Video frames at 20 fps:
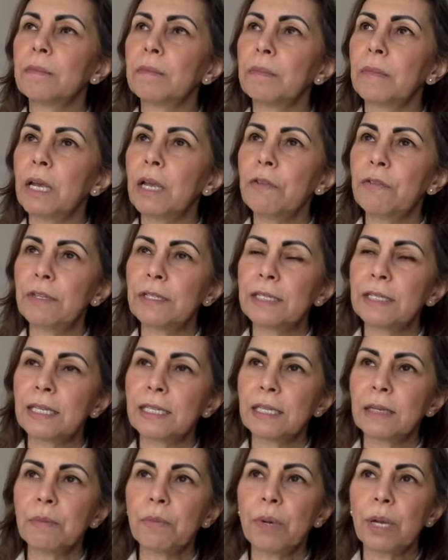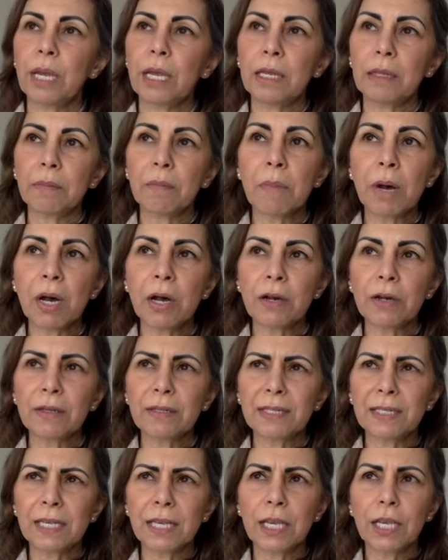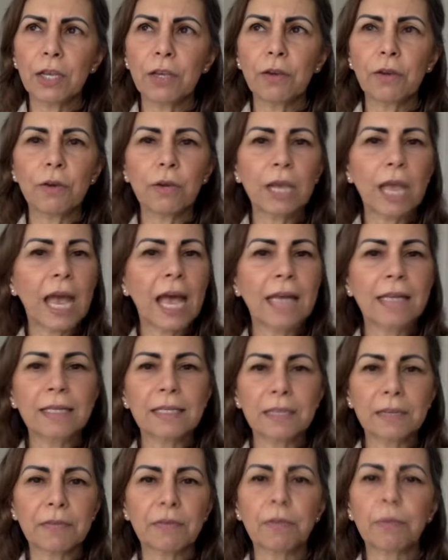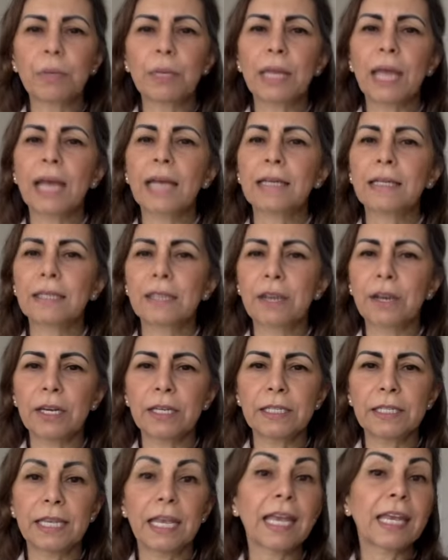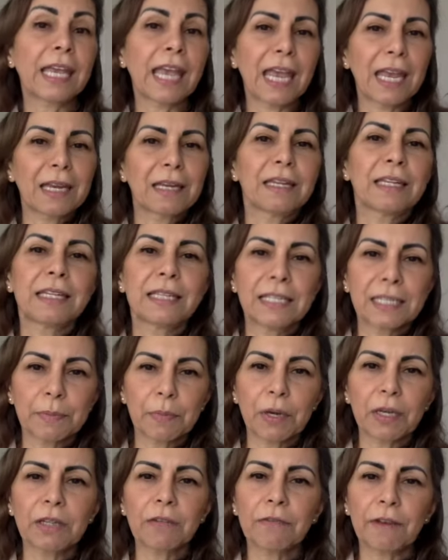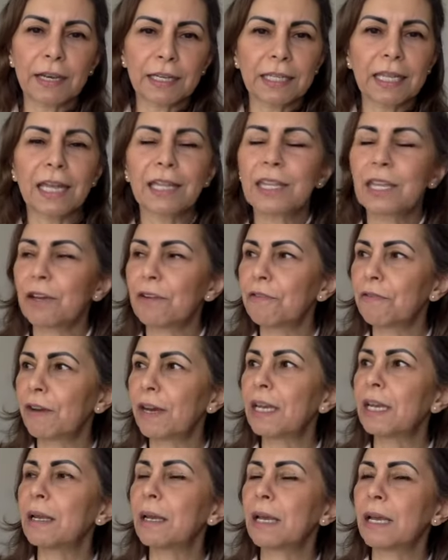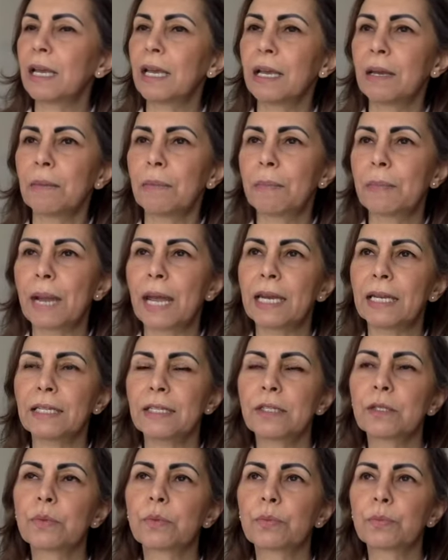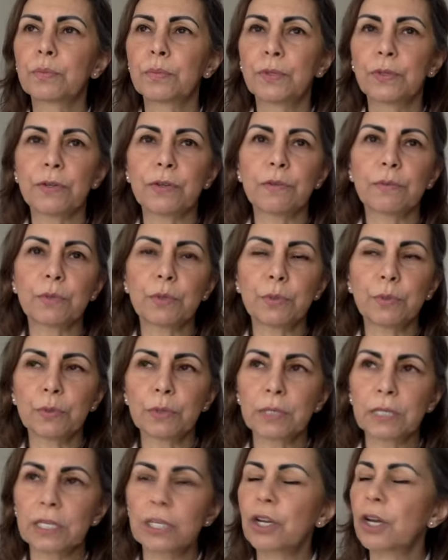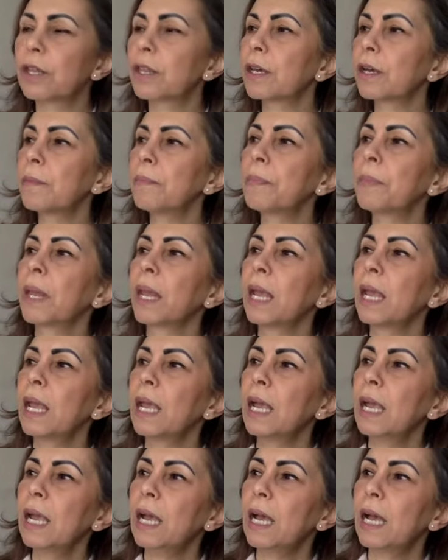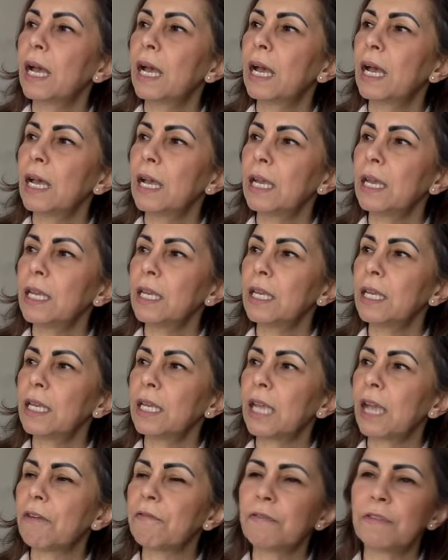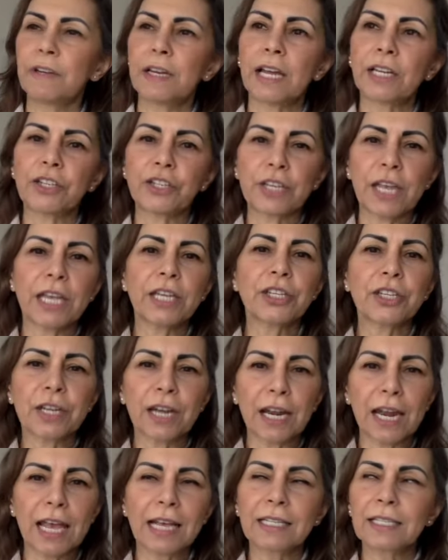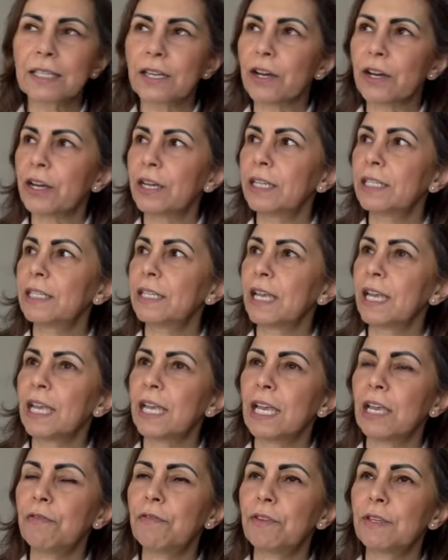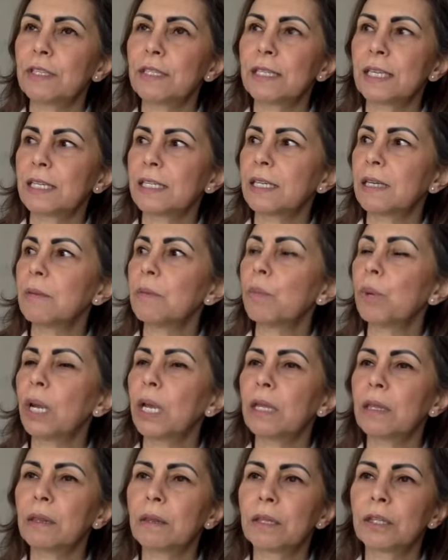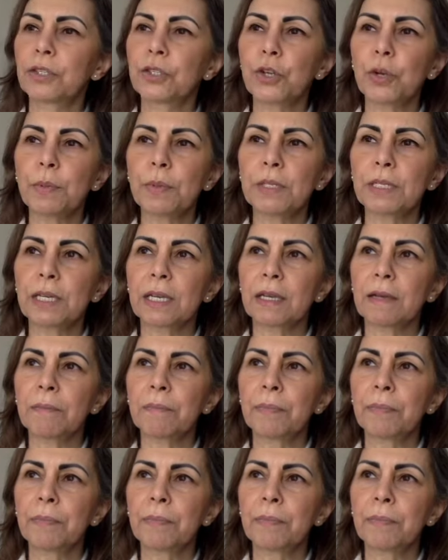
if it's sitting with Mars, you can suffer with anxiety. Again, despite the fact that they're friendly planets towards each other, you can feel agitation and anxiety. If you're sitting with Jupiter,